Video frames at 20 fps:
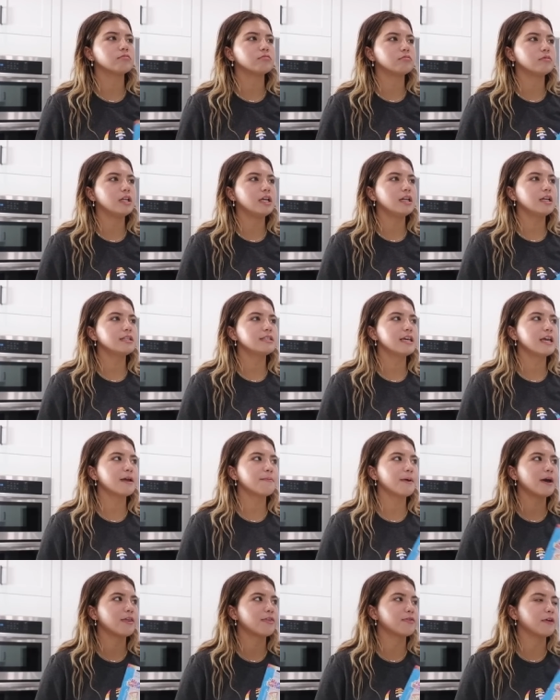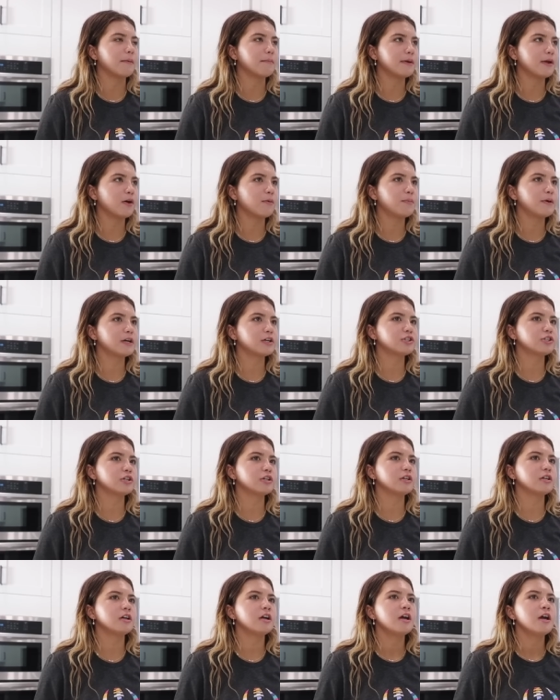need to take my thumbnail
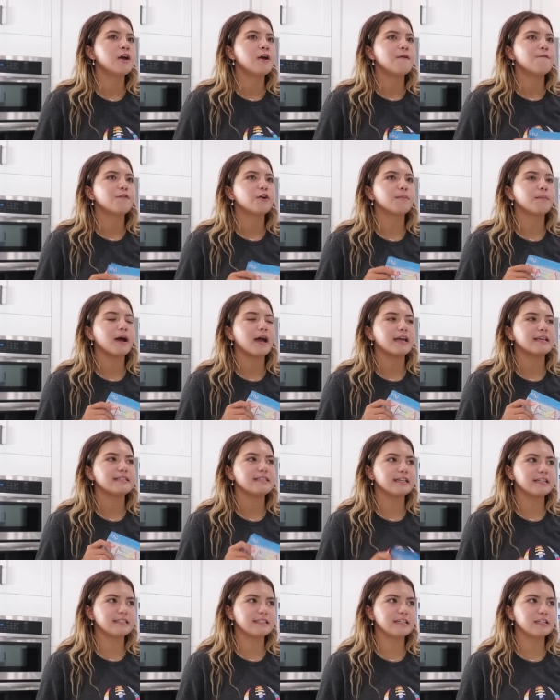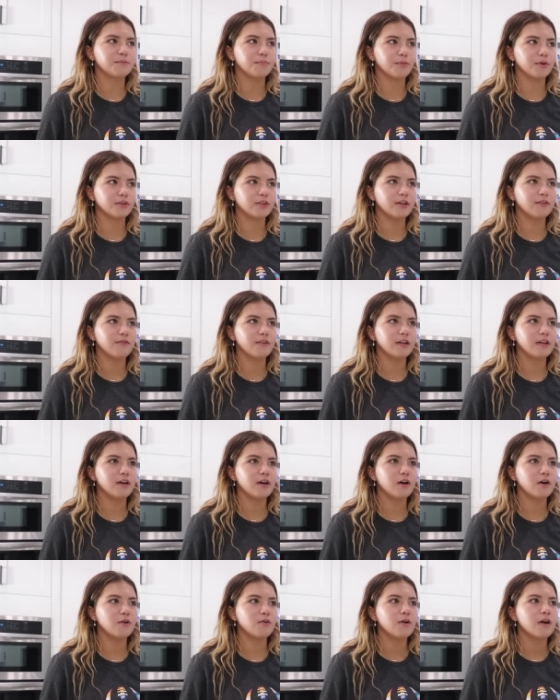picture for my sixteenth birthday
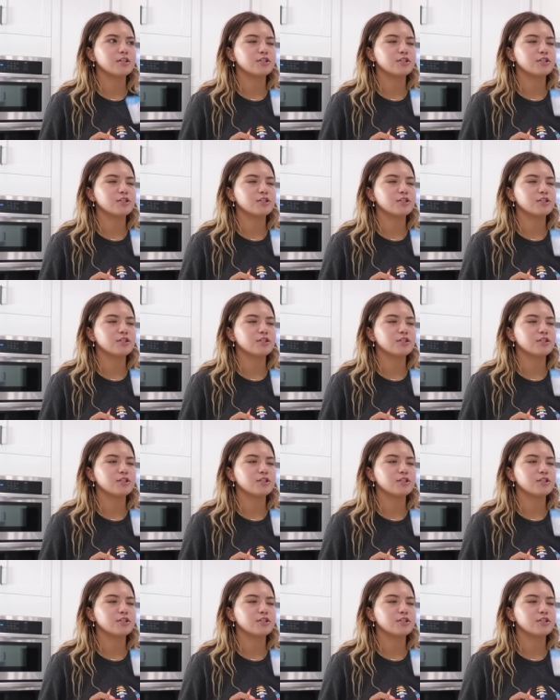video.